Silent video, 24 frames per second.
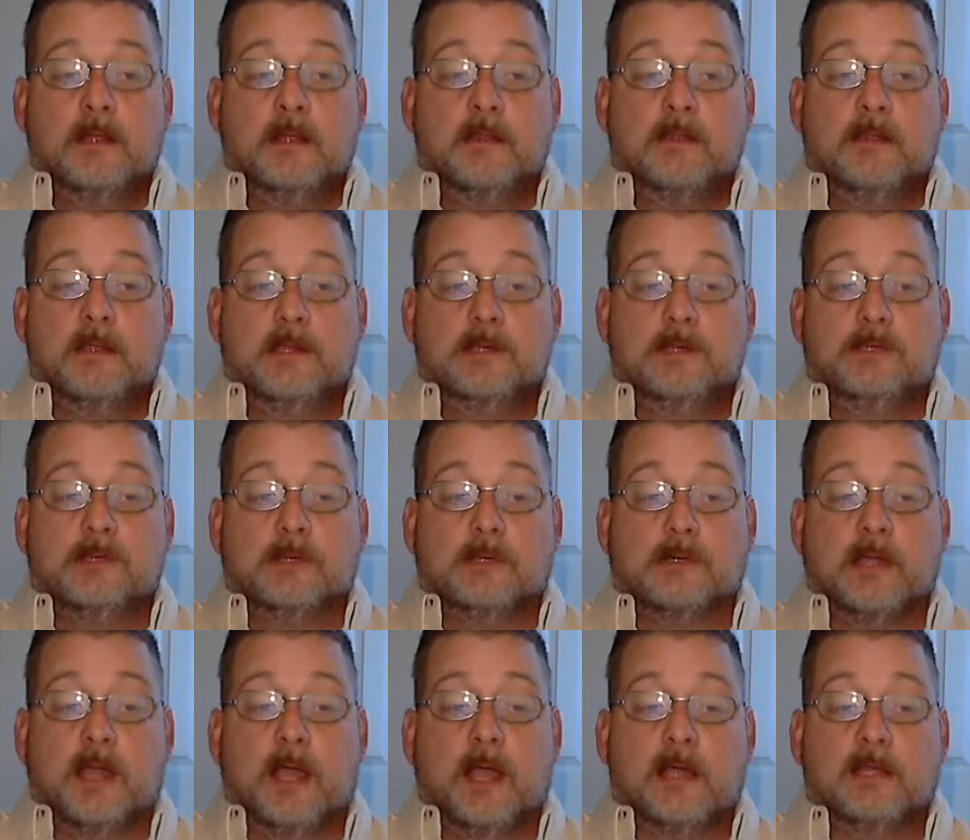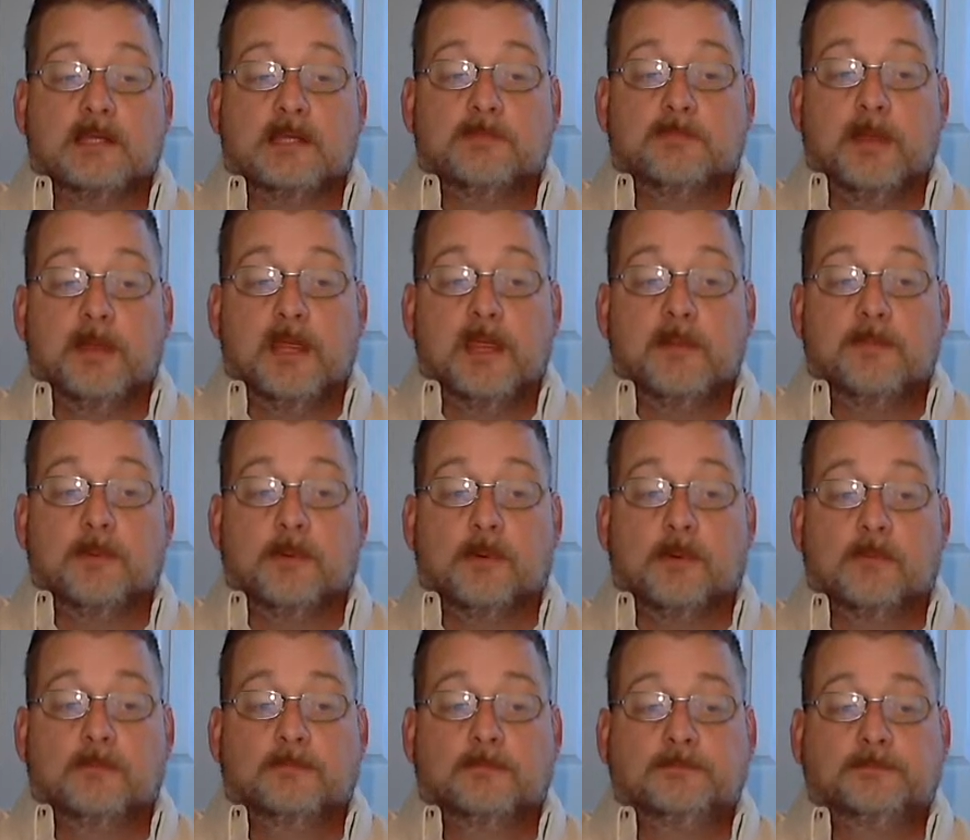These are God's
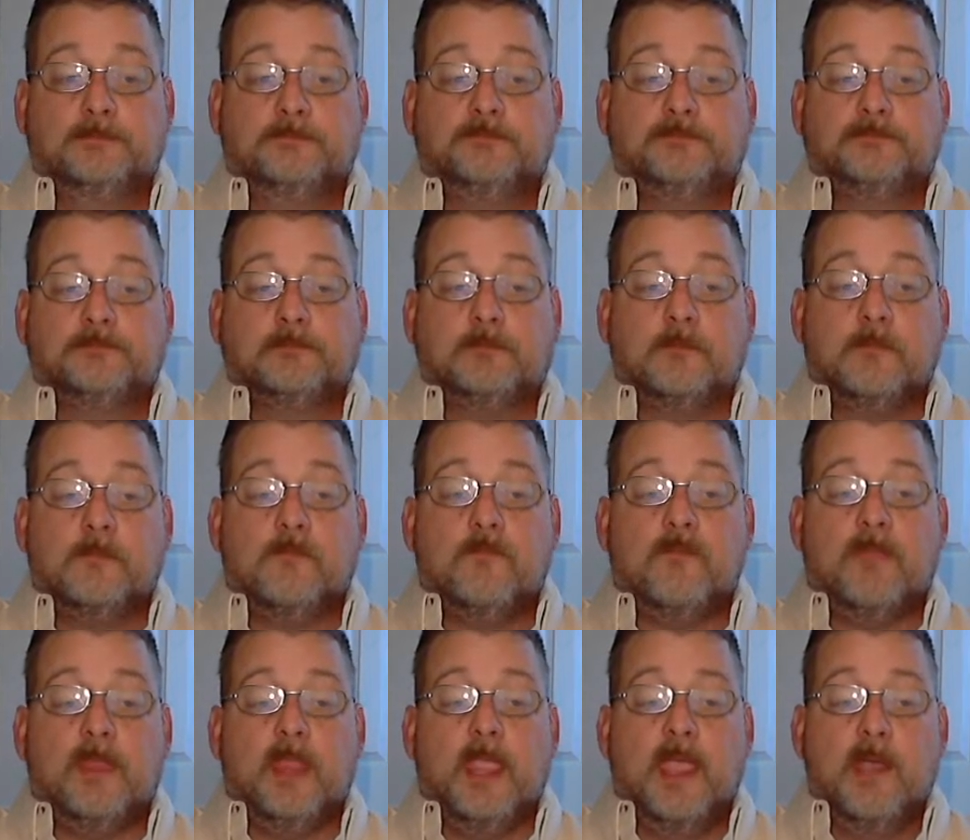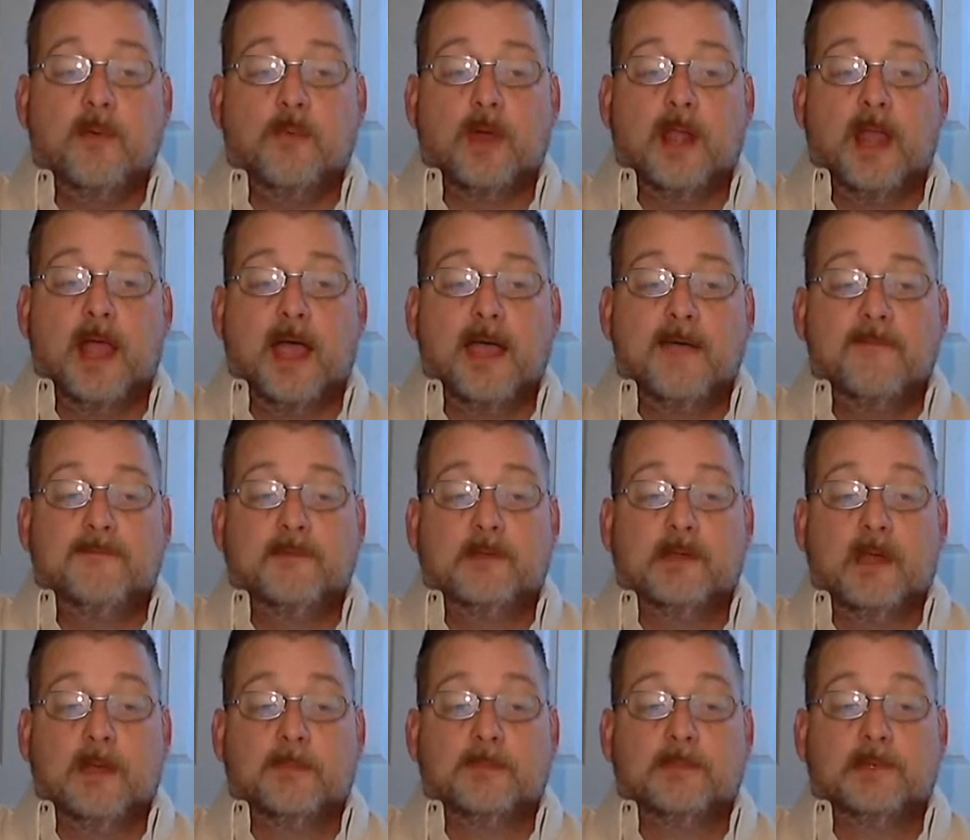people. And what I've
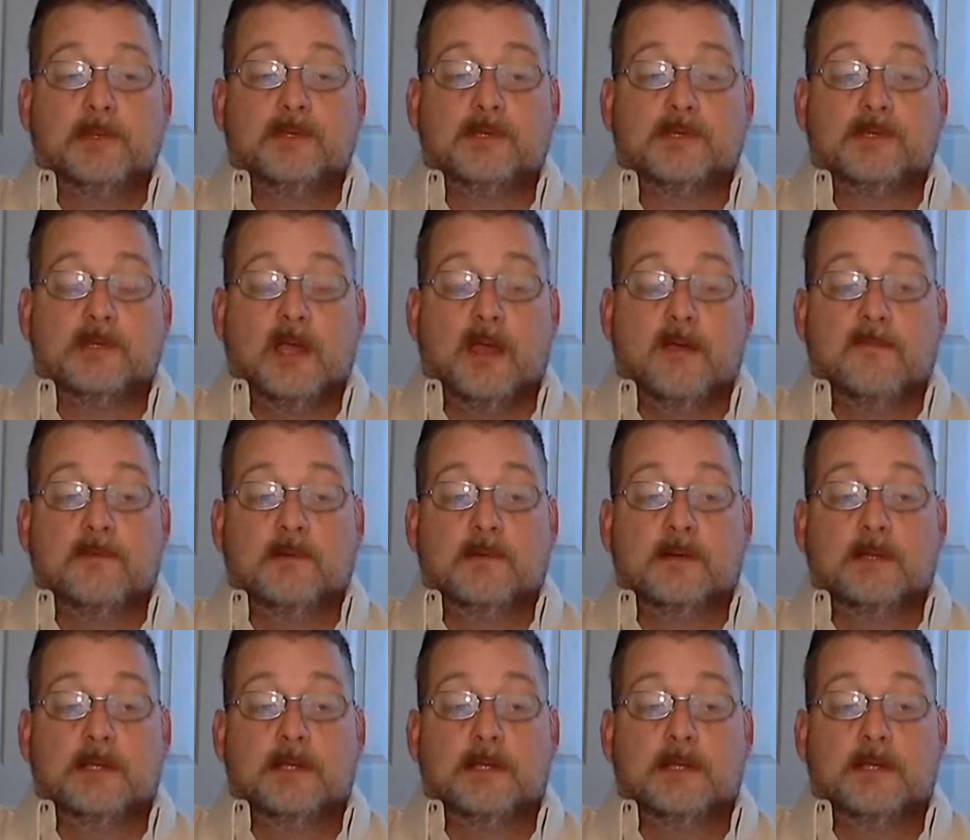come to discover